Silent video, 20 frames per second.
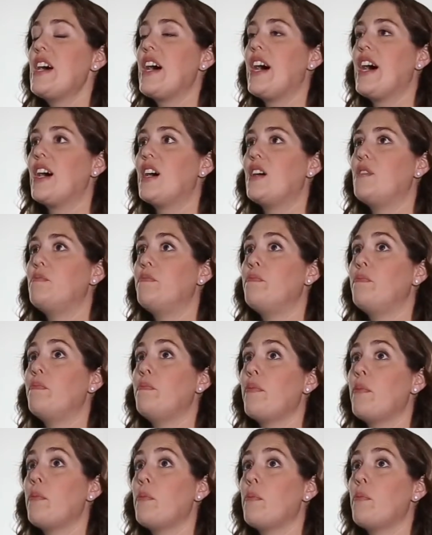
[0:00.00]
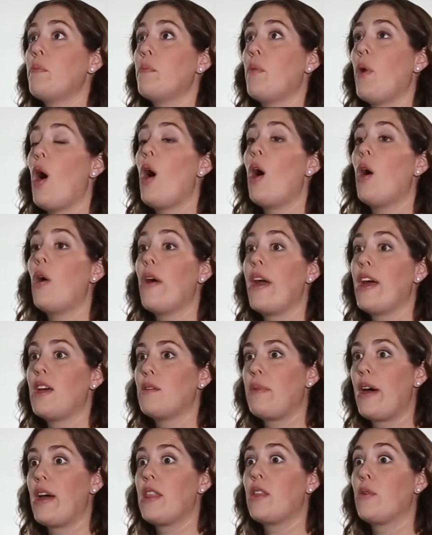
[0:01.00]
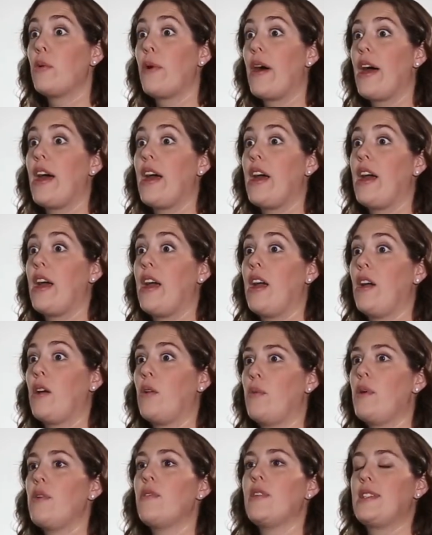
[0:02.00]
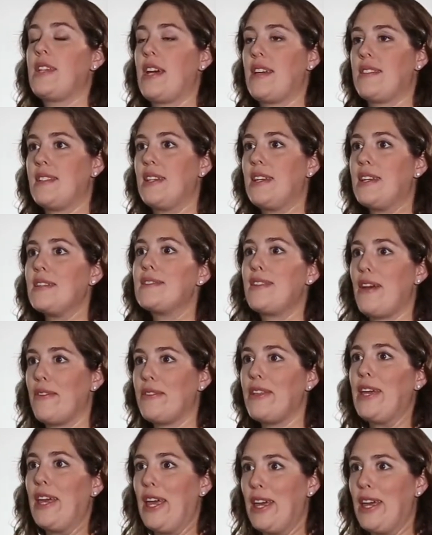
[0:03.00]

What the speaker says: Oh, and by the way, we retested, it's definitely